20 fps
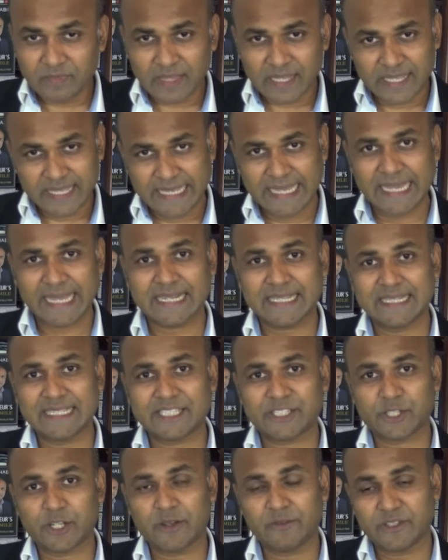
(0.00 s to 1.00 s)
get
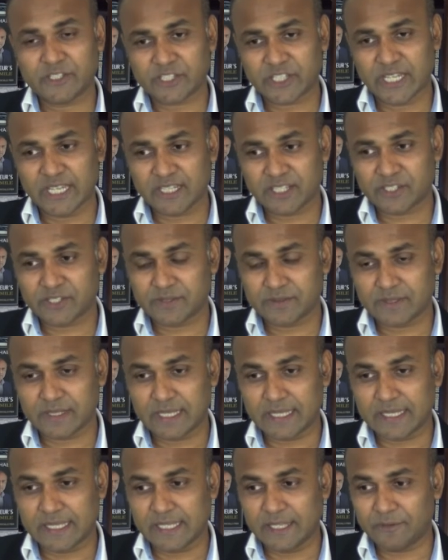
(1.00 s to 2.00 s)
this sort of skills,
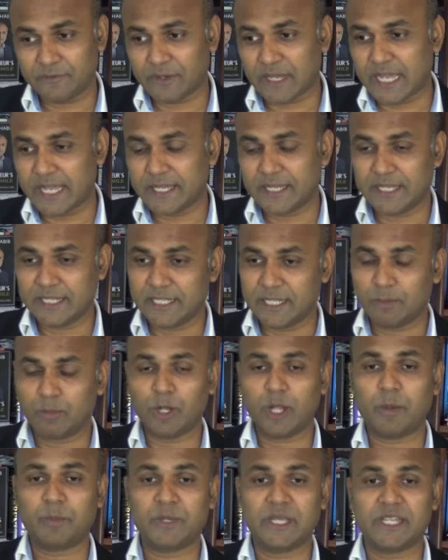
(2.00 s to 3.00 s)
if I
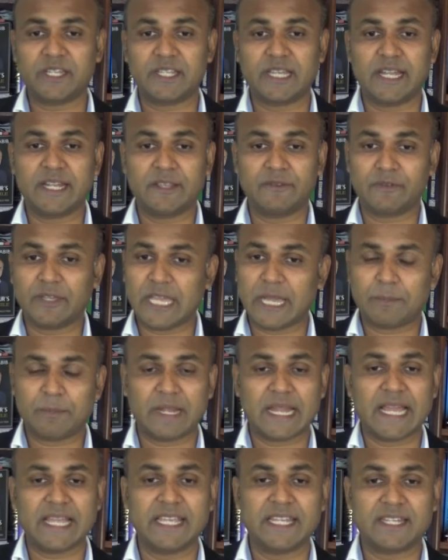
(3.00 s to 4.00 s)
develop it and if I
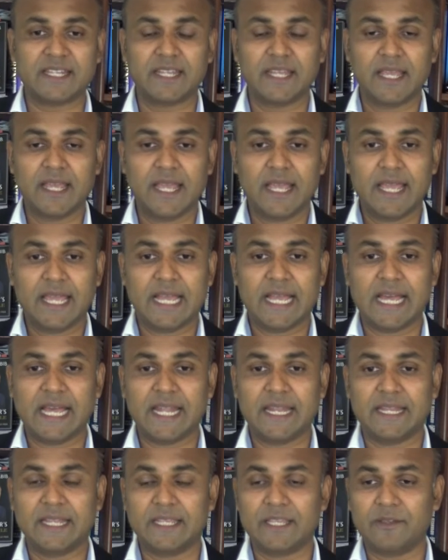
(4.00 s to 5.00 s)
apply it,
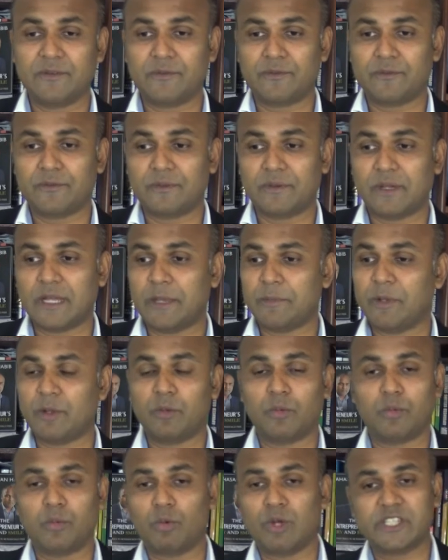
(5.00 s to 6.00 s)
and if
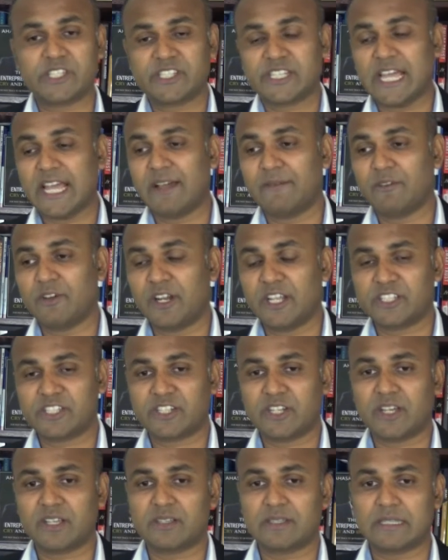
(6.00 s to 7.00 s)
once I have got a
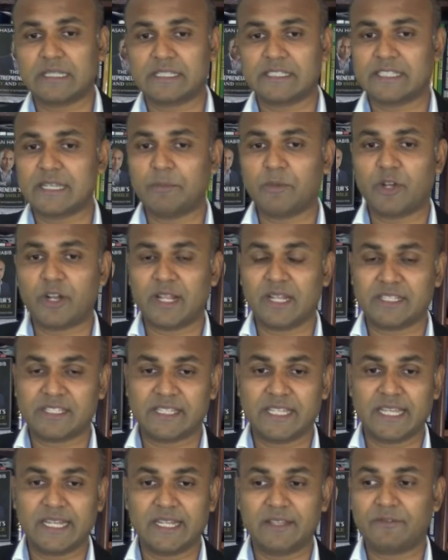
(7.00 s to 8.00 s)
stock somewhere else,
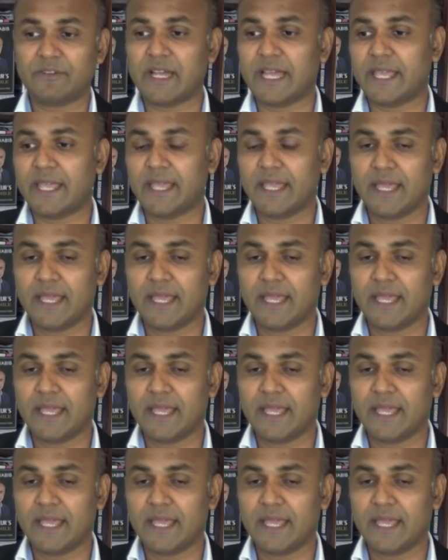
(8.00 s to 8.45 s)
then if I